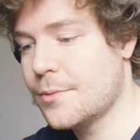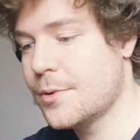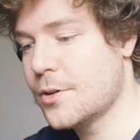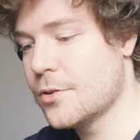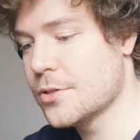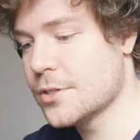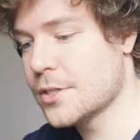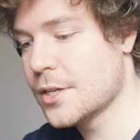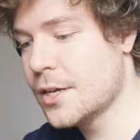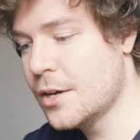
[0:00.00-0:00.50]
someone
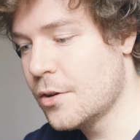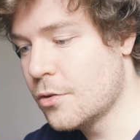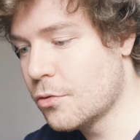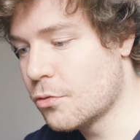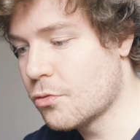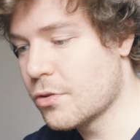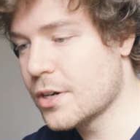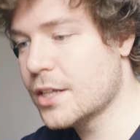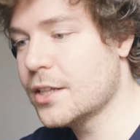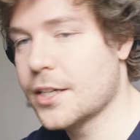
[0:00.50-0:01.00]
who's
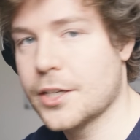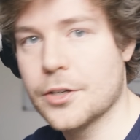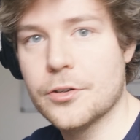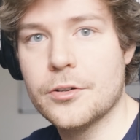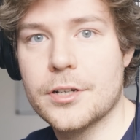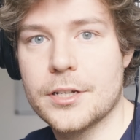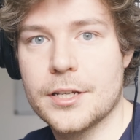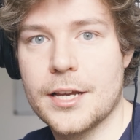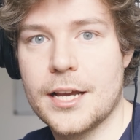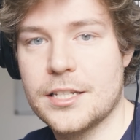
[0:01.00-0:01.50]
really
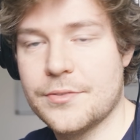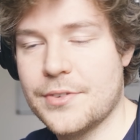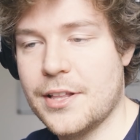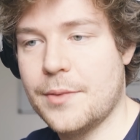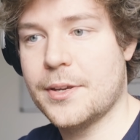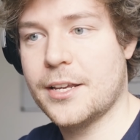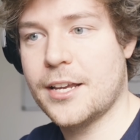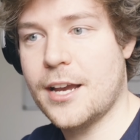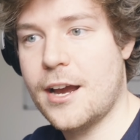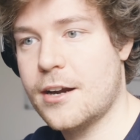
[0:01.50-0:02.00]
good at
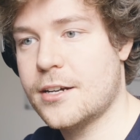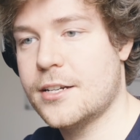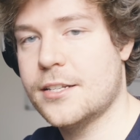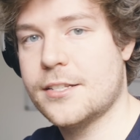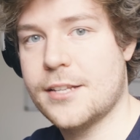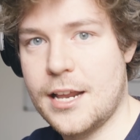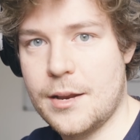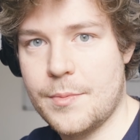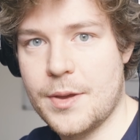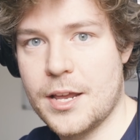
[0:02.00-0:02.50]
developing
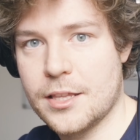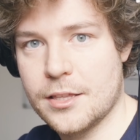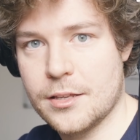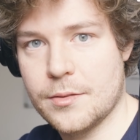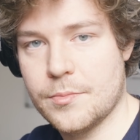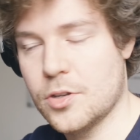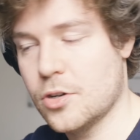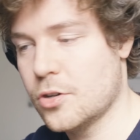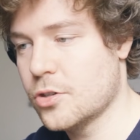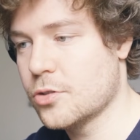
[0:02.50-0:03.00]
characters, animating
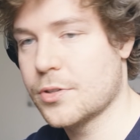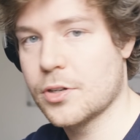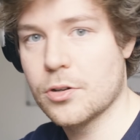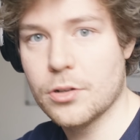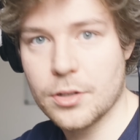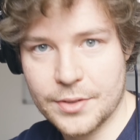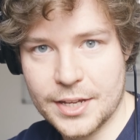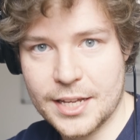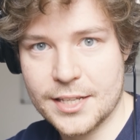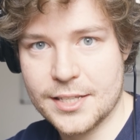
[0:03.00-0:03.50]
them, you know, doing
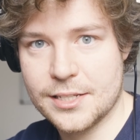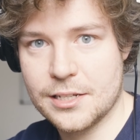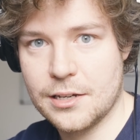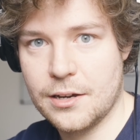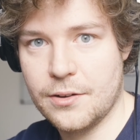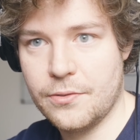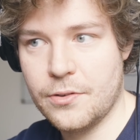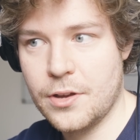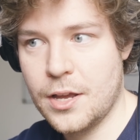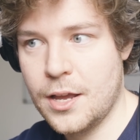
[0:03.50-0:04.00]
all of that
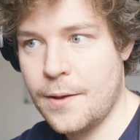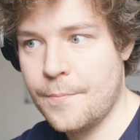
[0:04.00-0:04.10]
stuff,